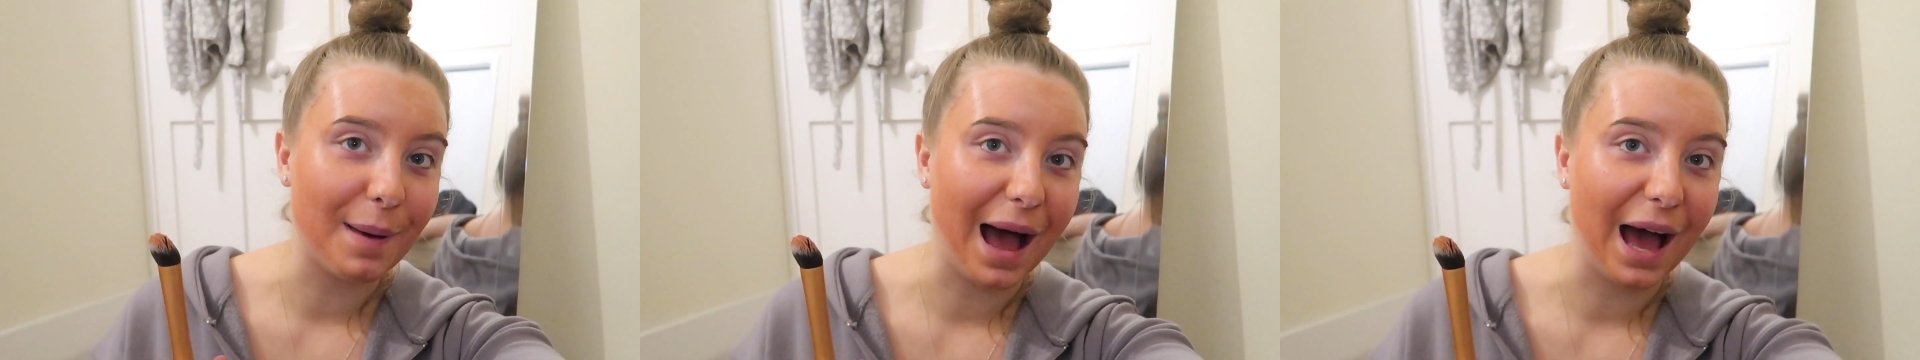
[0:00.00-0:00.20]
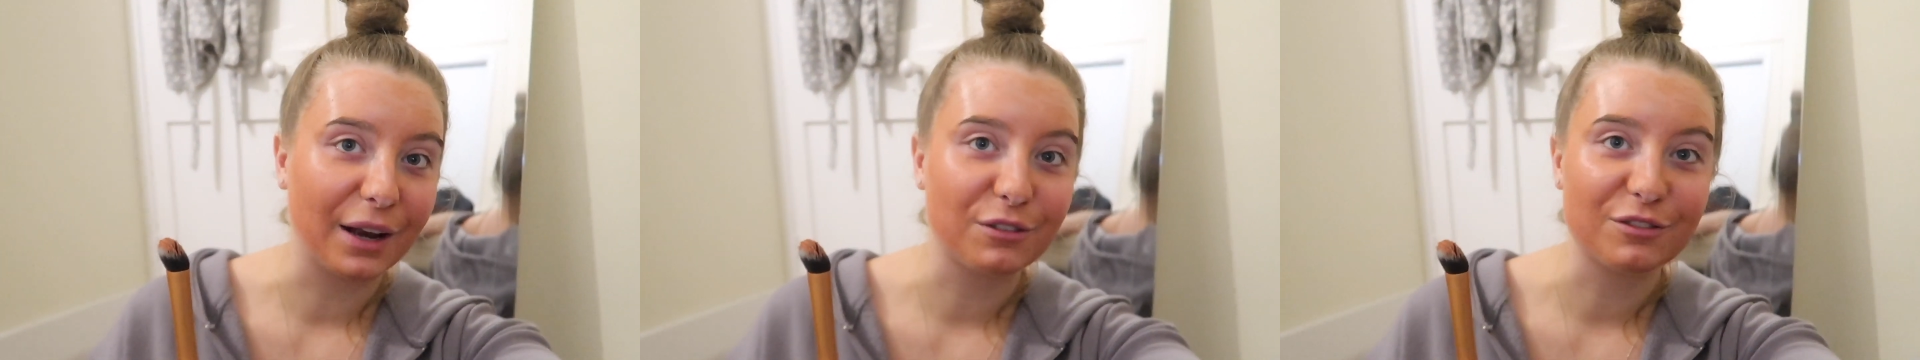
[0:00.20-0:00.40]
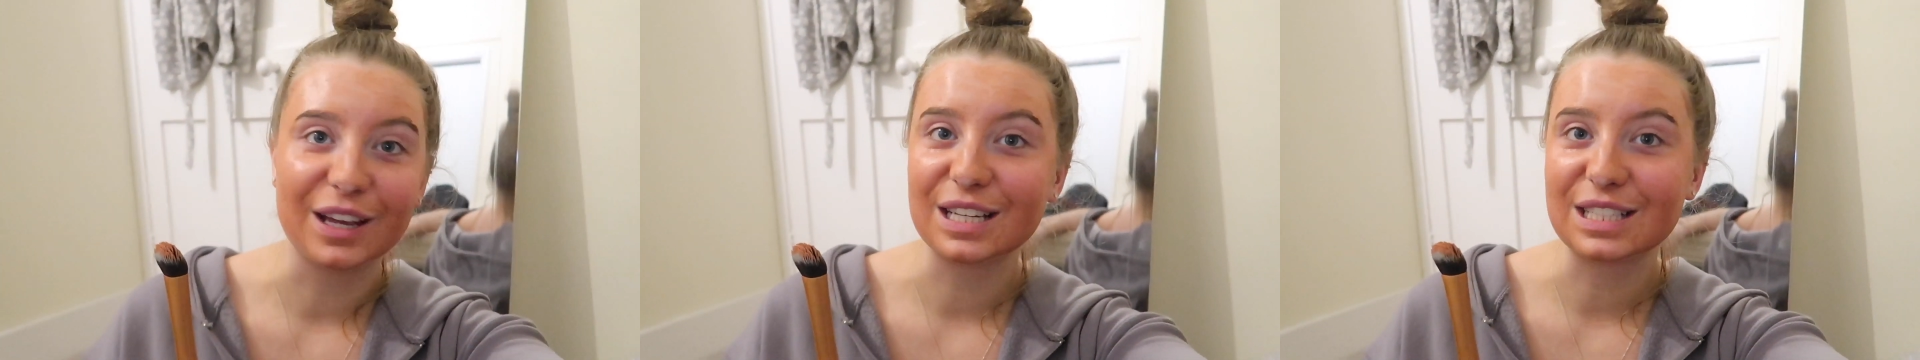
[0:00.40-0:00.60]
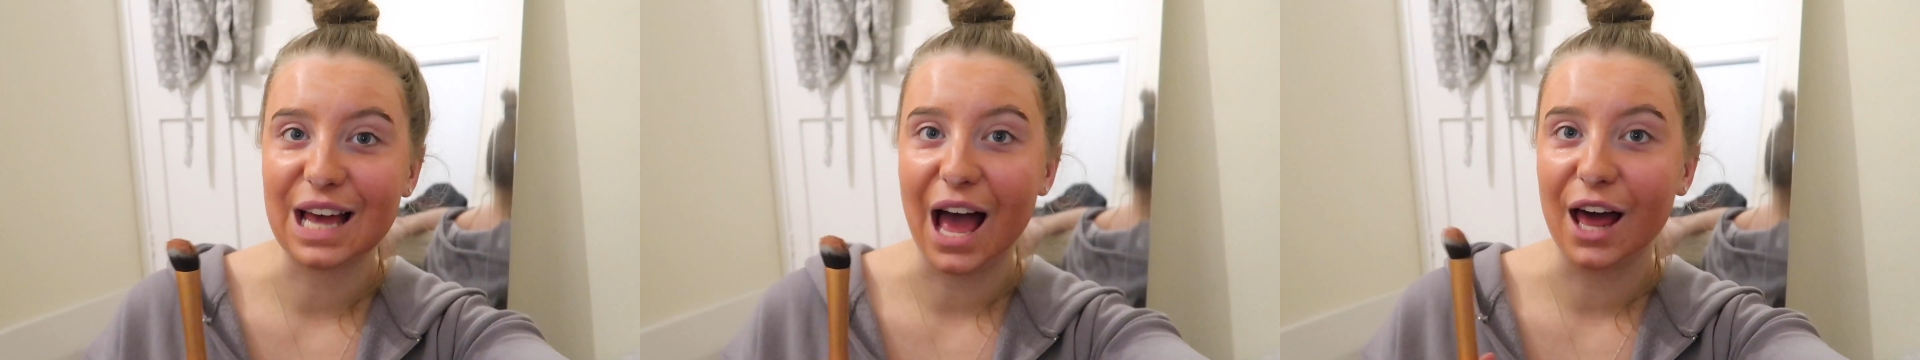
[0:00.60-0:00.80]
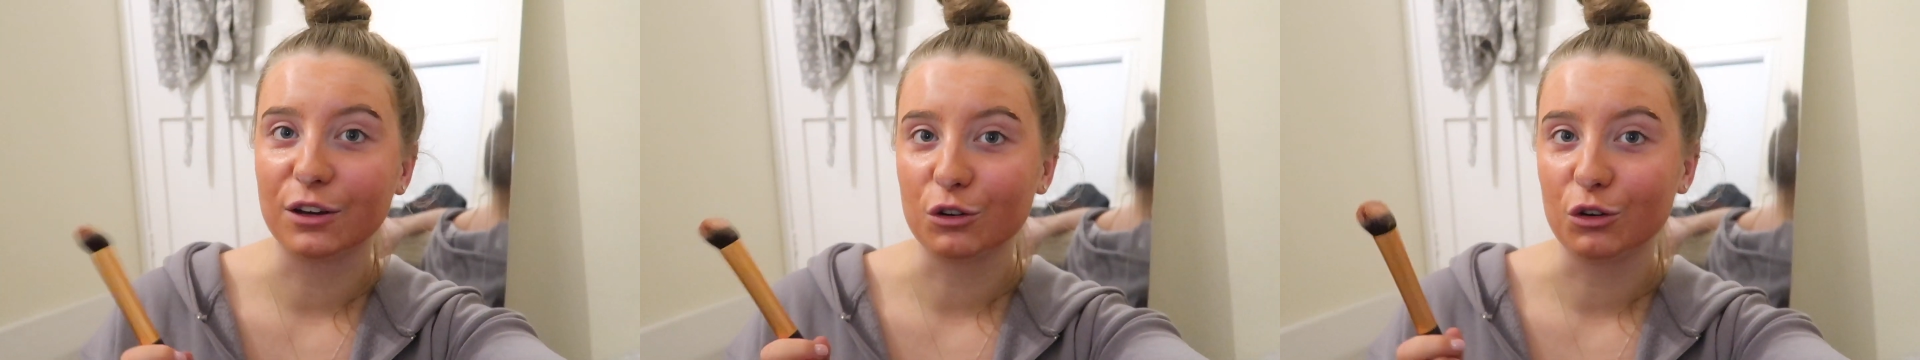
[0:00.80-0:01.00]
bad fake
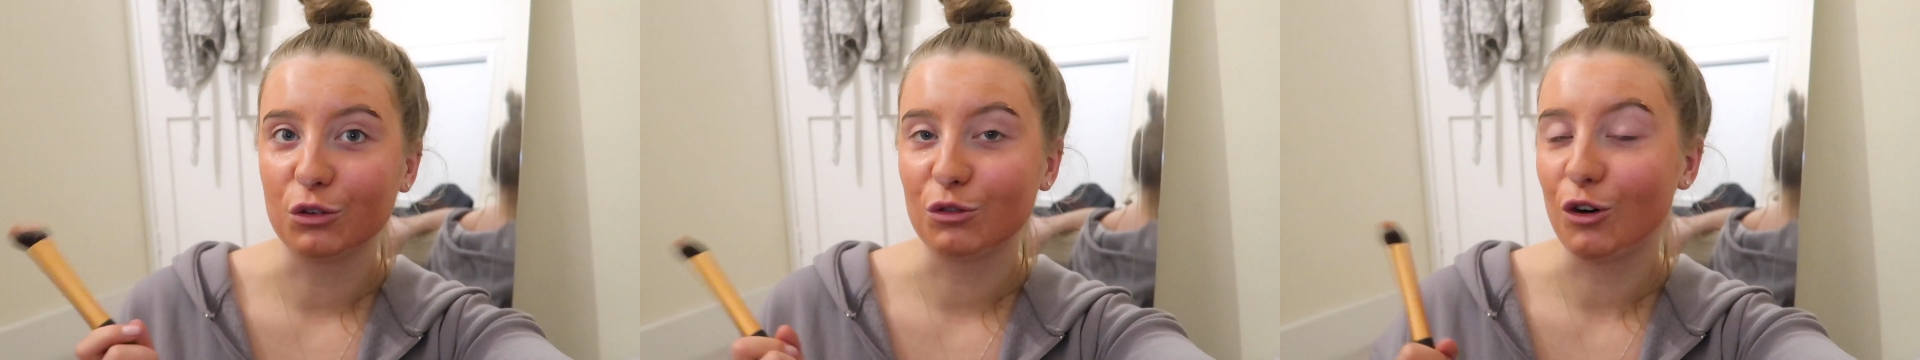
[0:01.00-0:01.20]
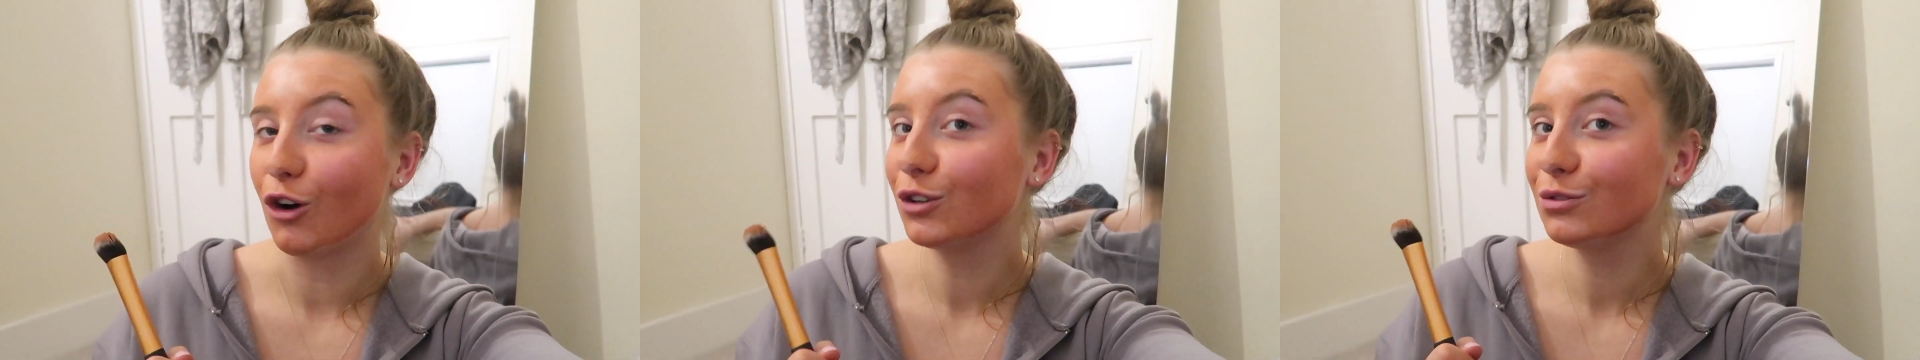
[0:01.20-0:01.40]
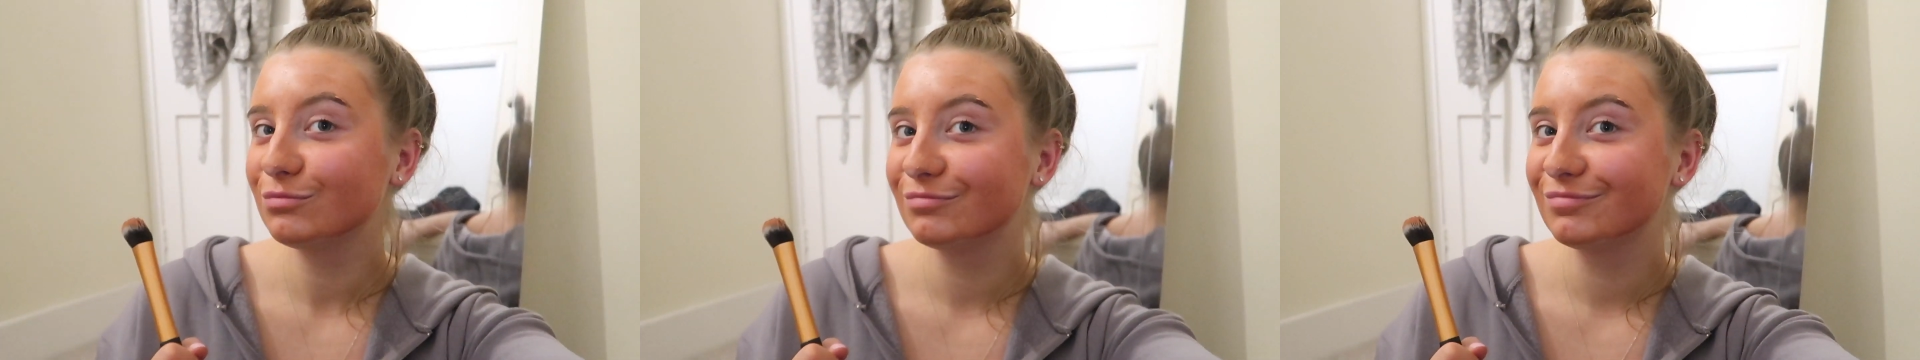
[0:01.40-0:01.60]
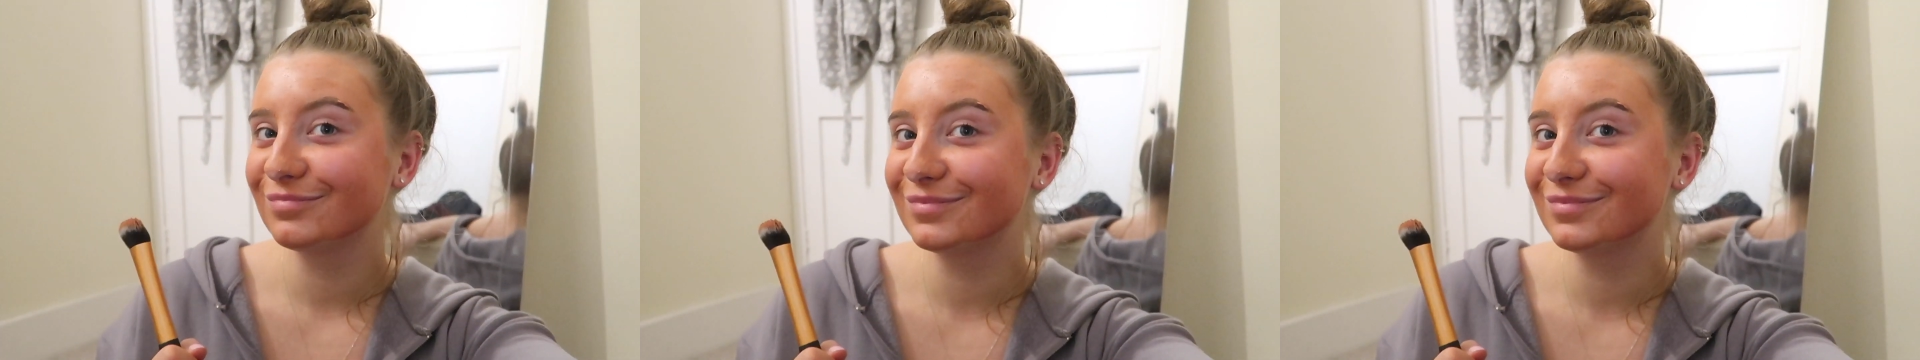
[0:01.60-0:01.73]
tan gone wrong